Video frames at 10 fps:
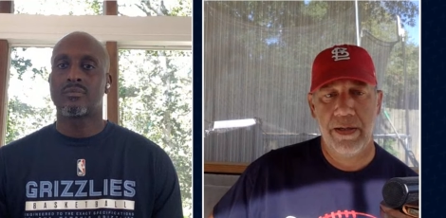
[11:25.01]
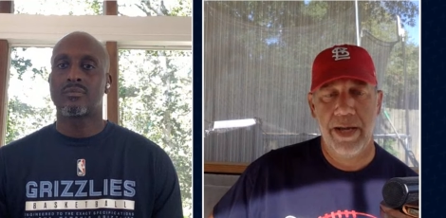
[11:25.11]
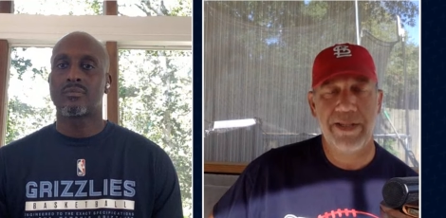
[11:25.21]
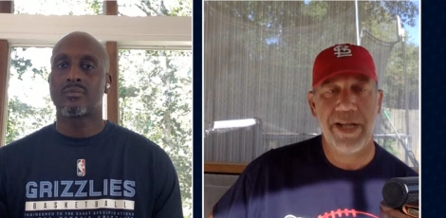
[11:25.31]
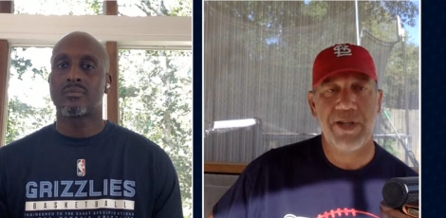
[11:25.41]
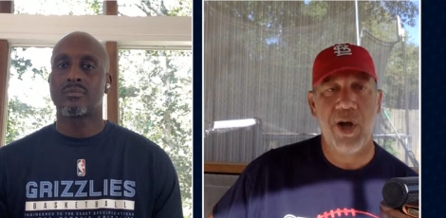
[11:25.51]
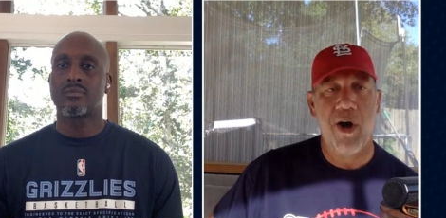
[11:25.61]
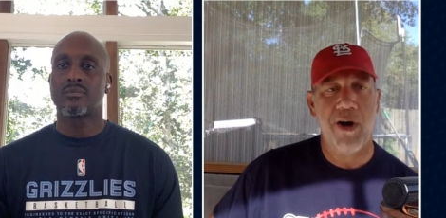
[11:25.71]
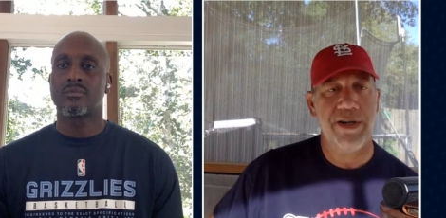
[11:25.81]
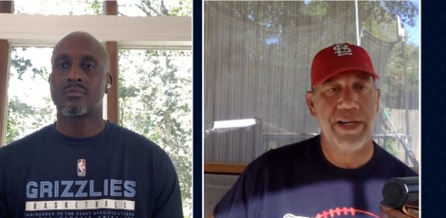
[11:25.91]
Speaker 1: it's it's
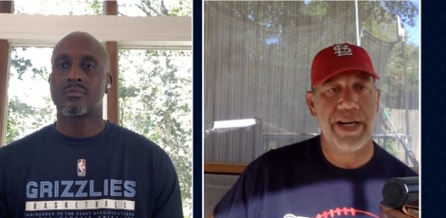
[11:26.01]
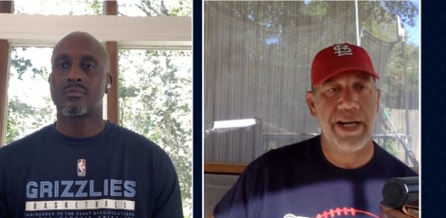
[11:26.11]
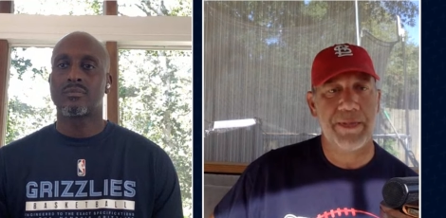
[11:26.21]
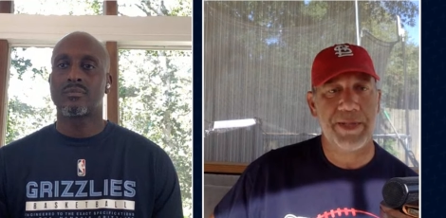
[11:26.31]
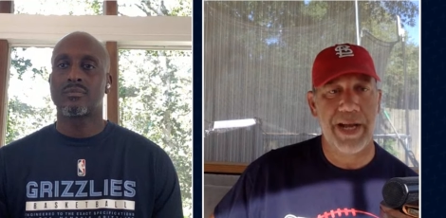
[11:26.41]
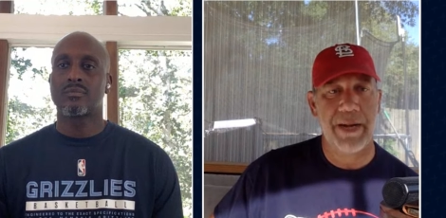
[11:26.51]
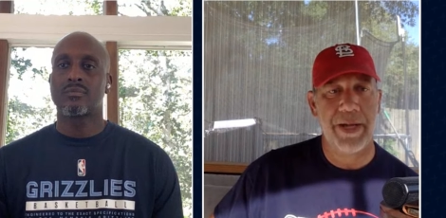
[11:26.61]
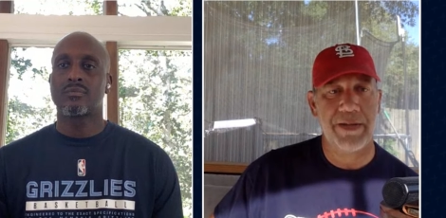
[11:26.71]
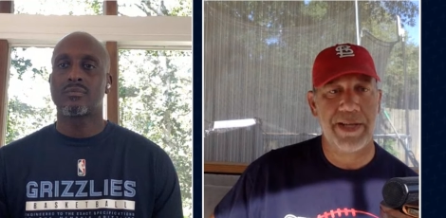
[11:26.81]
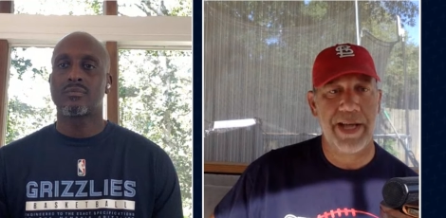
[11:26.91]
hard to get upset
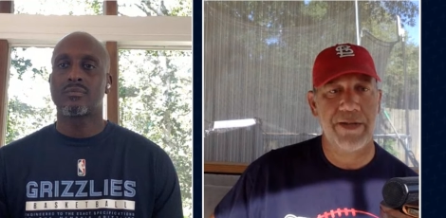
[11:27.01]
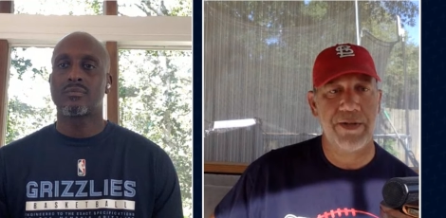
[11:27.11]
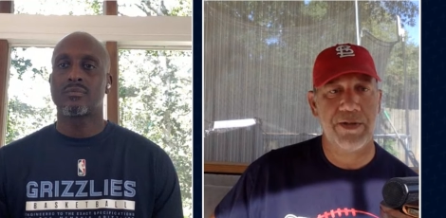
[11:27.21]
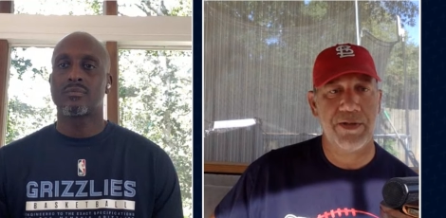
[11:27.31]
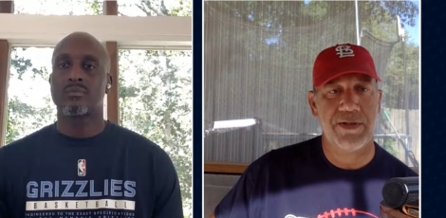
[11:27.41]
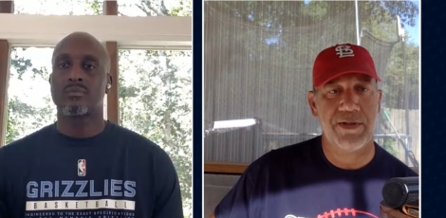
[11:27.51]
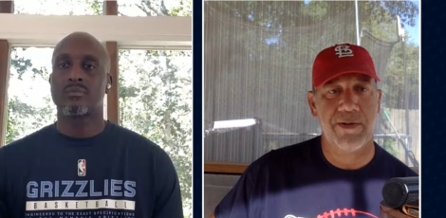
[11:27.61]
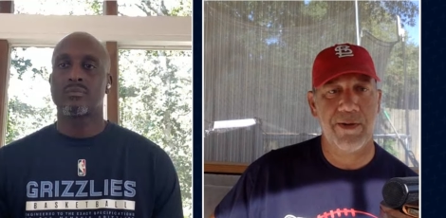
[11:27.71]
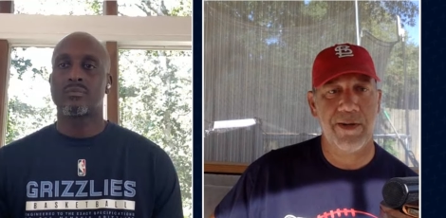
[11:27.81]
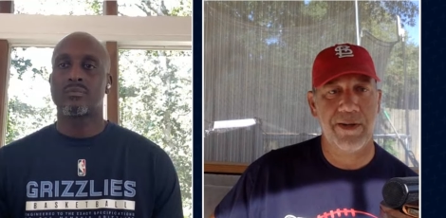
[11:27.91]
about schedules
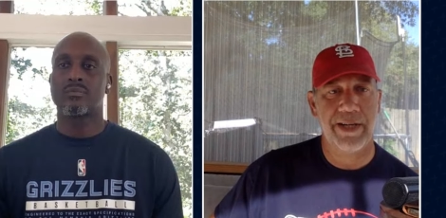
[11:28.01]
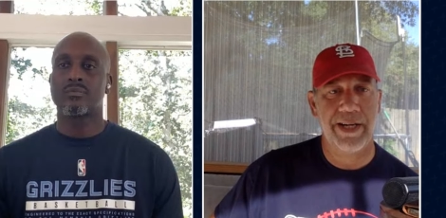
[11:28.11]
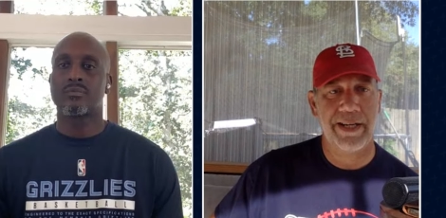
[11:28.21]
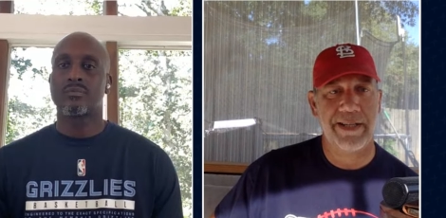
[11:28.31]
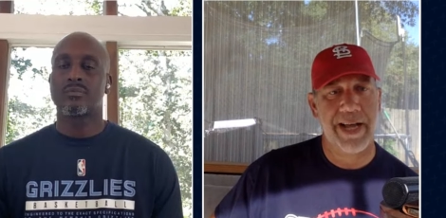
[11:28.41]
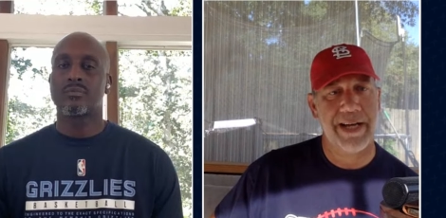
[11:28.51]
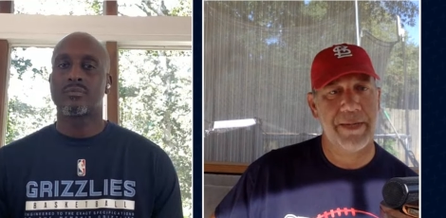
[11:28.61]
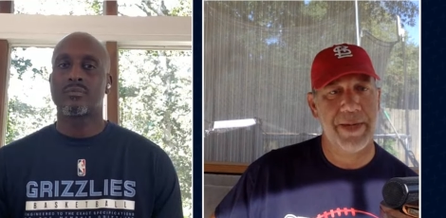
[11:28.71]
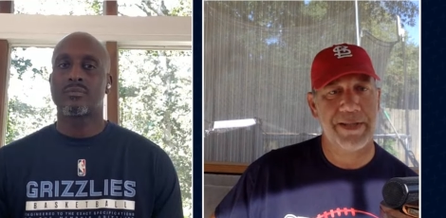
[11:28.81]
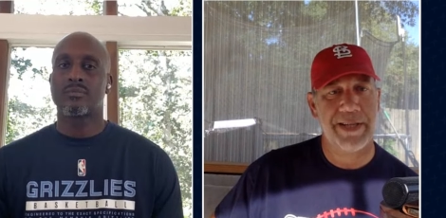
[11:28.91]
or get excited
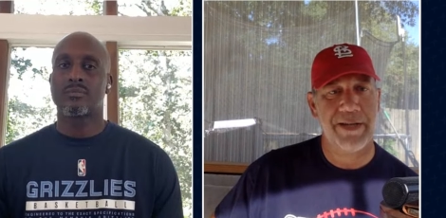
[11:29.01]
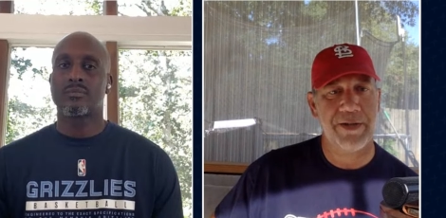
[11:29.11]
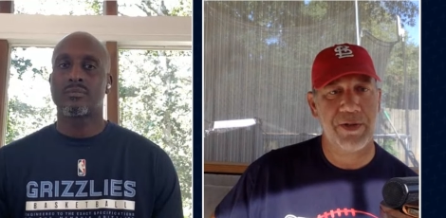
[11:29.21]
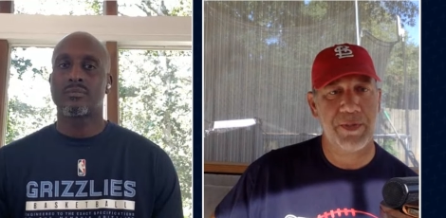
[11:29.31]
about schedules